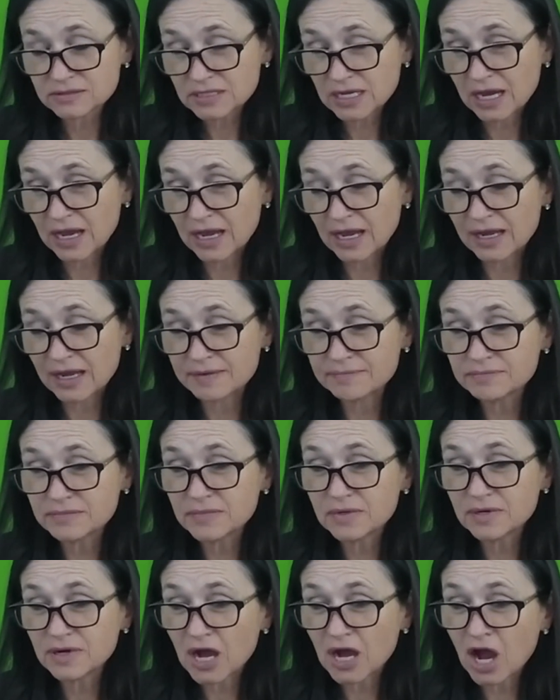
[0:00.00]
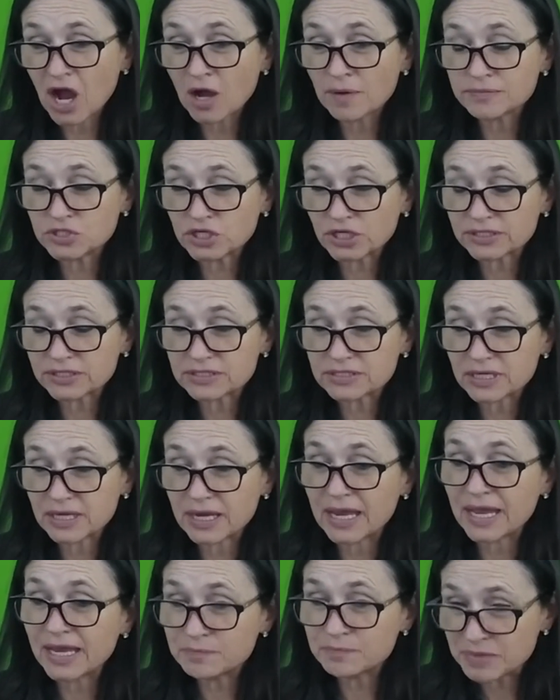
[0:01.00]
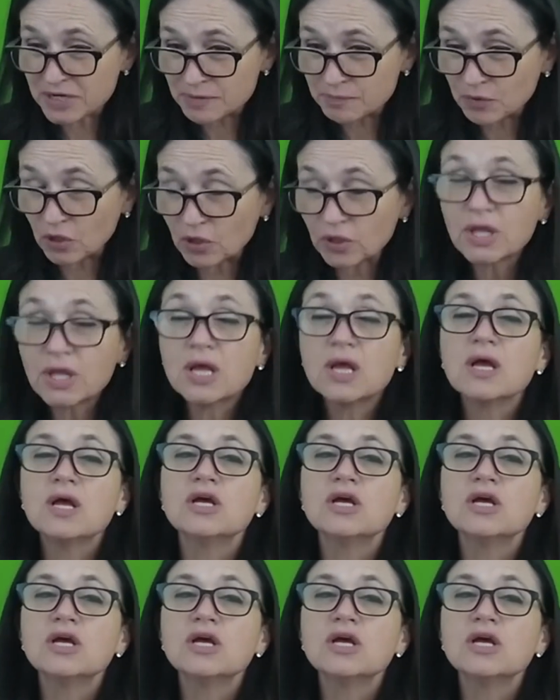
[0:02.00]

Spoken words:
time, objects, and people.